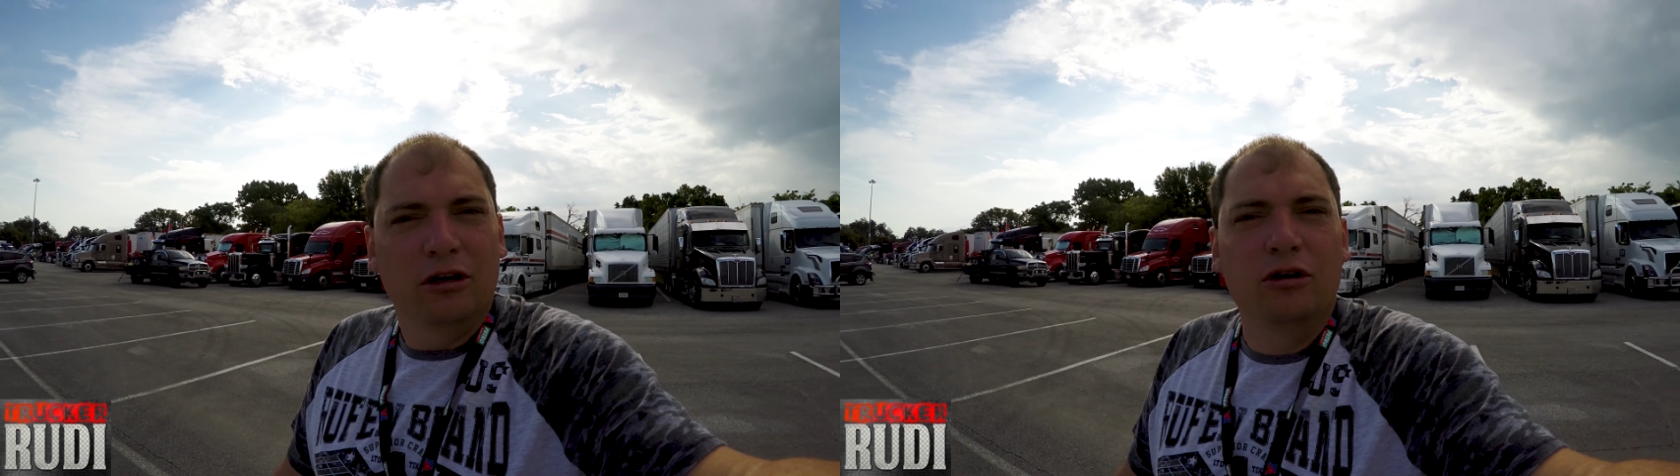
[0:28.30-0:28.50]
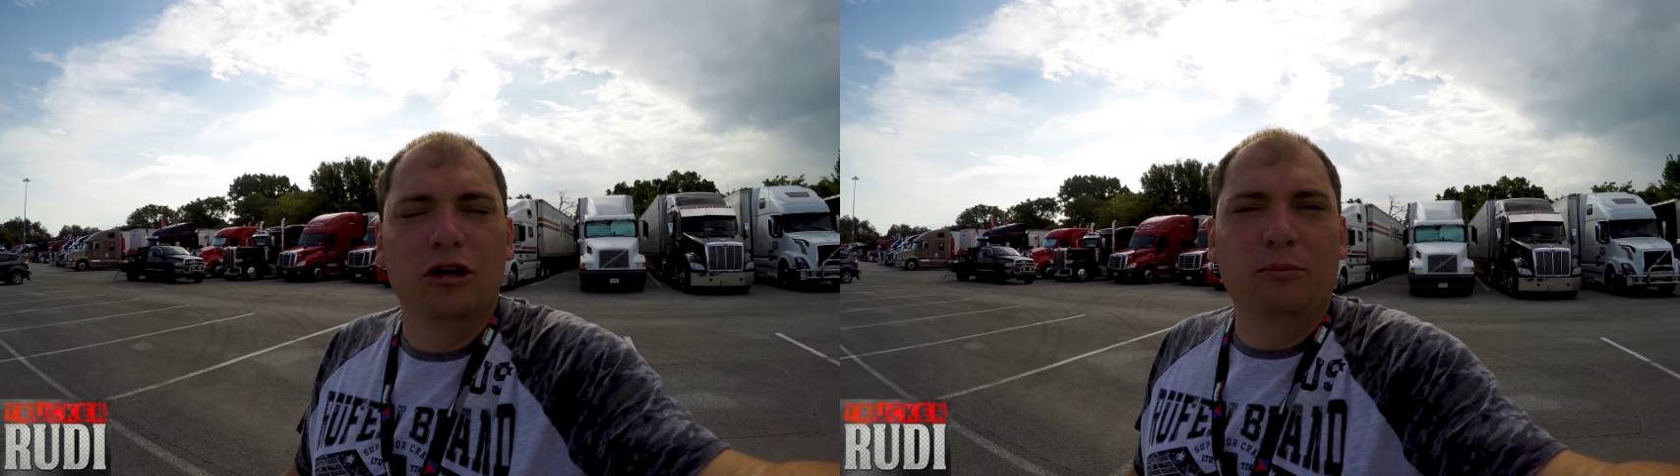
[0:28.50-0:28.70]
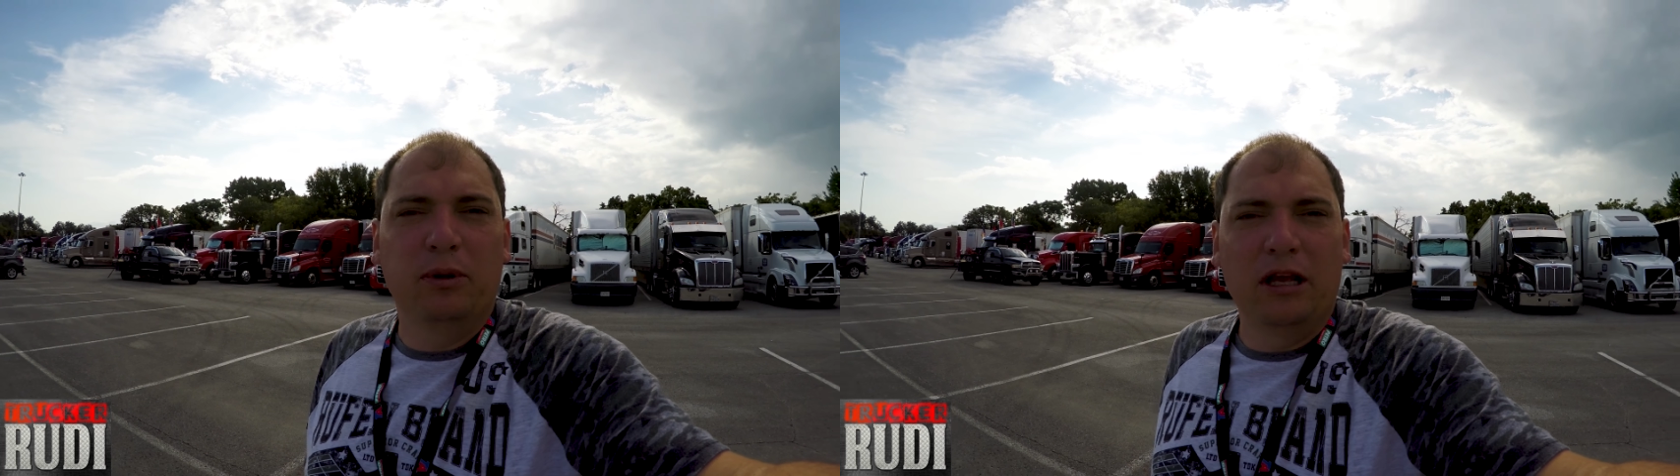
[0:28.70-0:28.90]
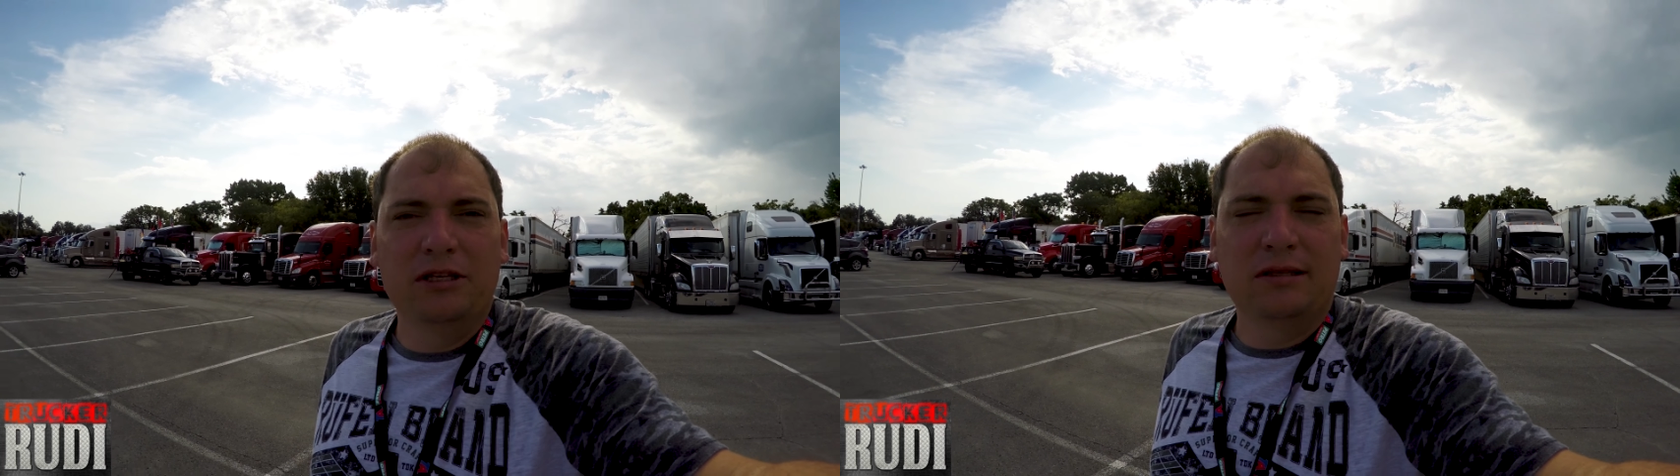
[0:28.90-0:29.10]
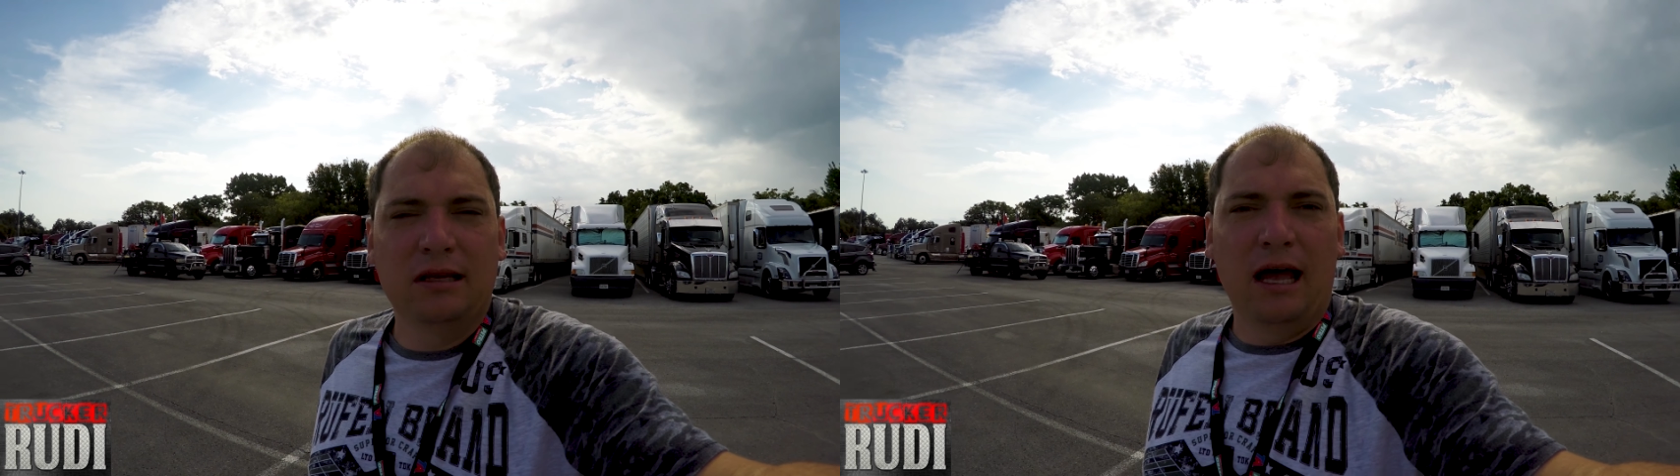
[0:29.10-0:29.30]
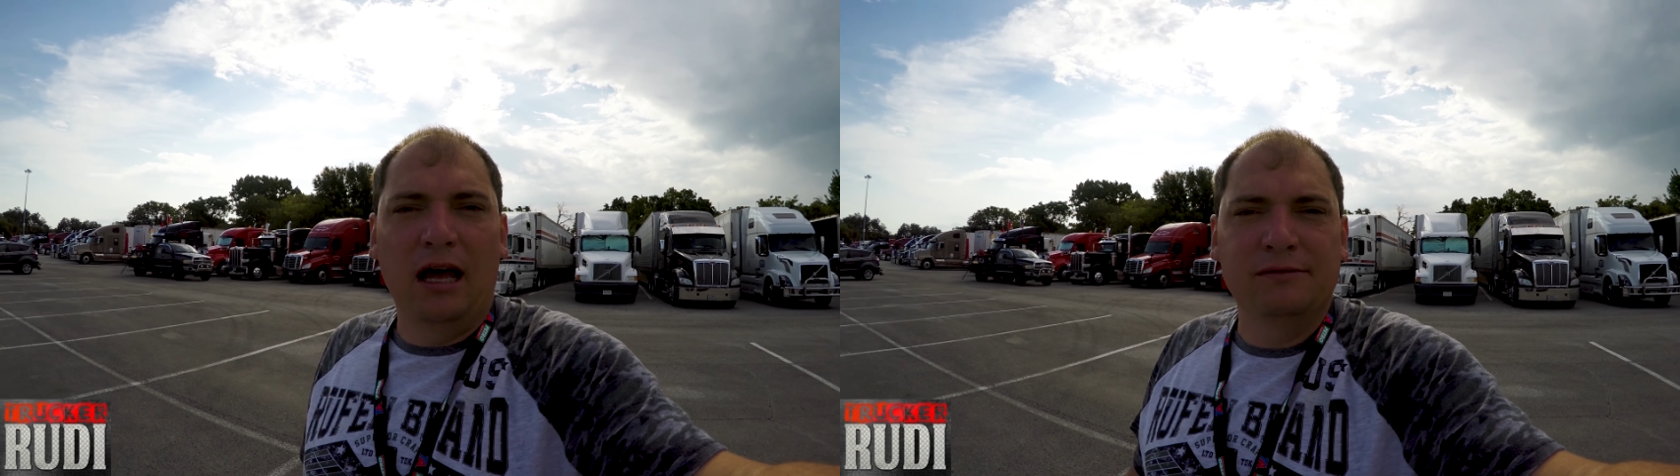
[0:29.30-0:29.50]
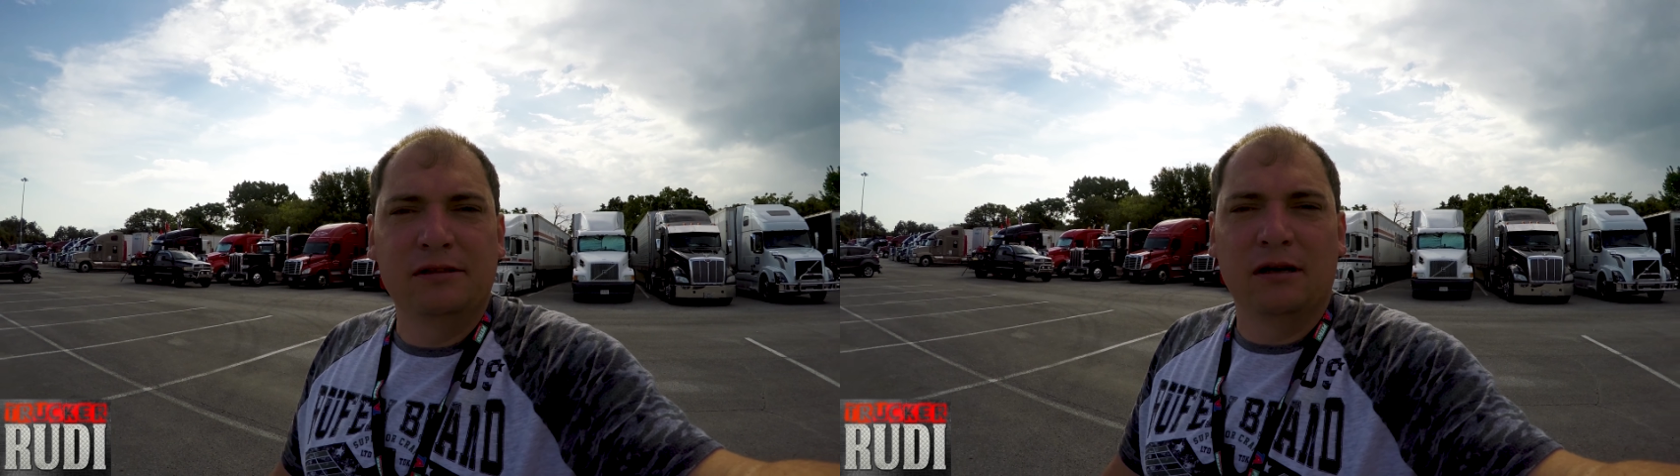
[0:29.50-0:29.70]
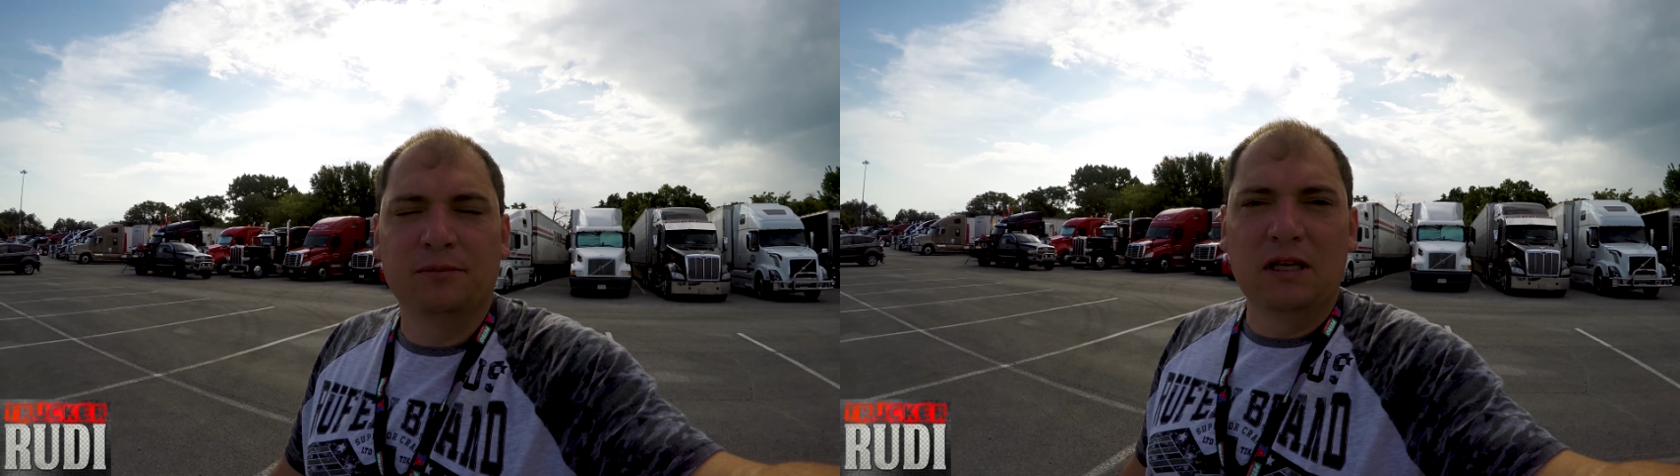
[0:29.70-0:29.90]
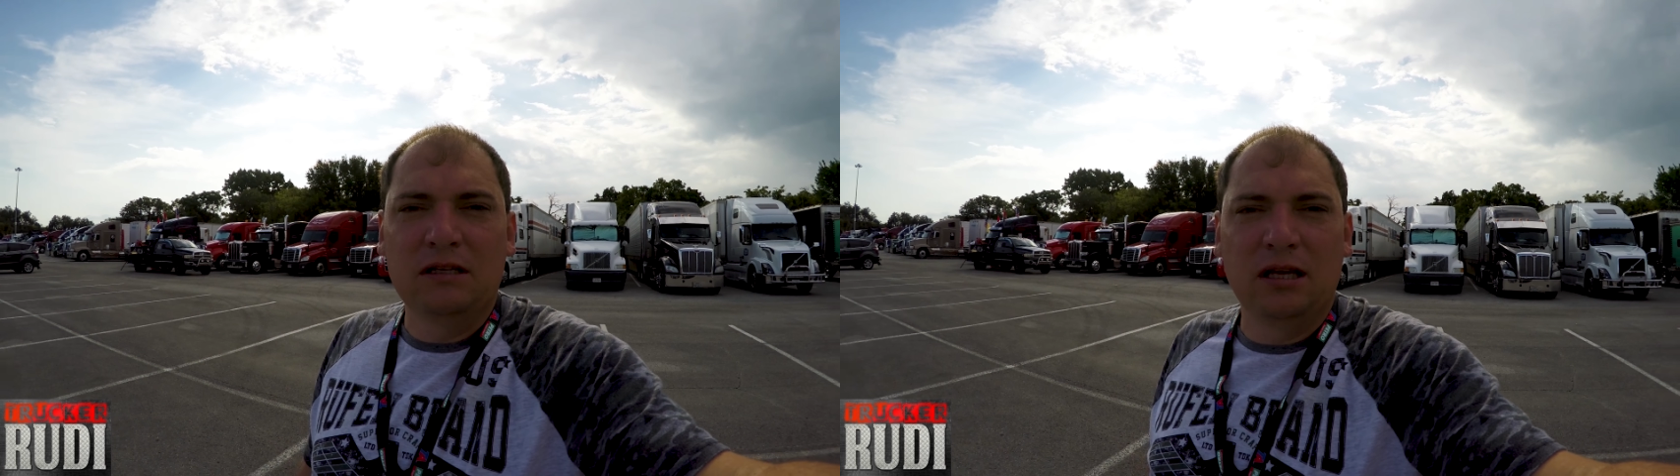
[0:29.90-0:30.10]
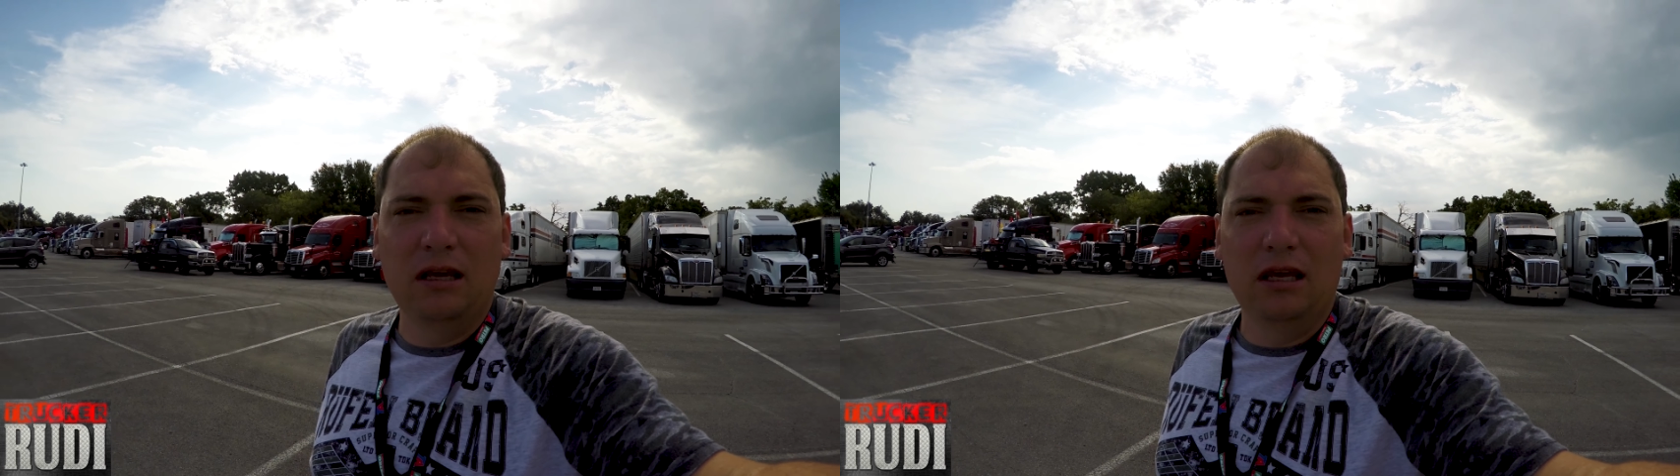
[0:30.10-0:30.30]
good place to have something
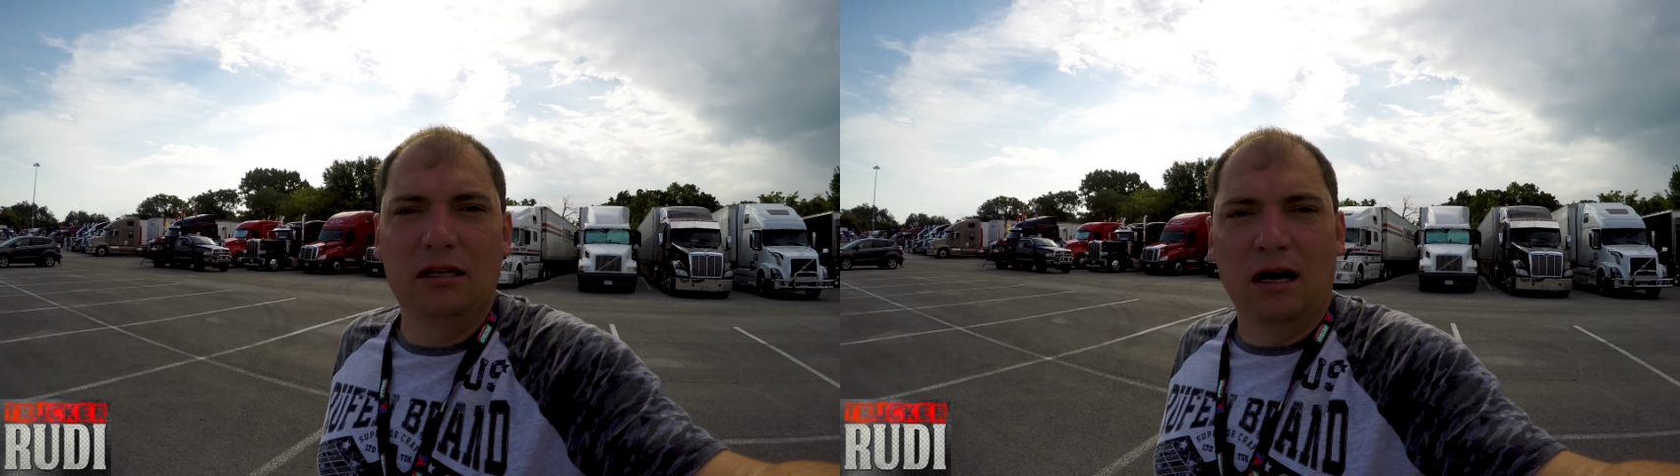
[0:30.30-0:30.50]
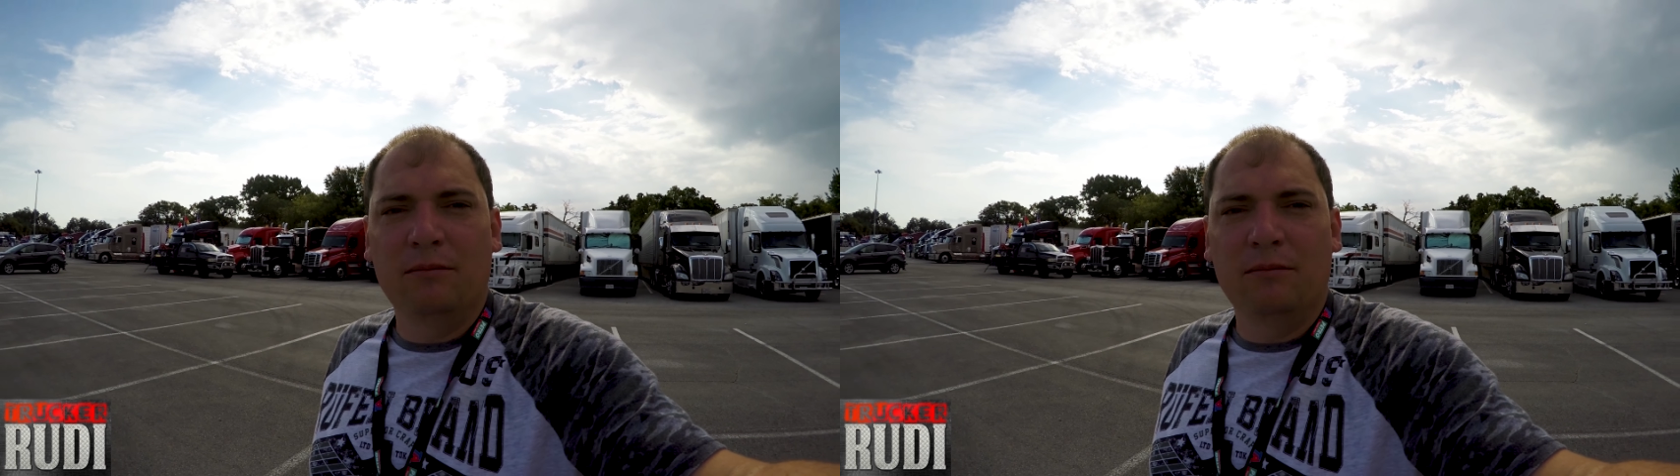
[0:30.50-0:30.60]
to eat.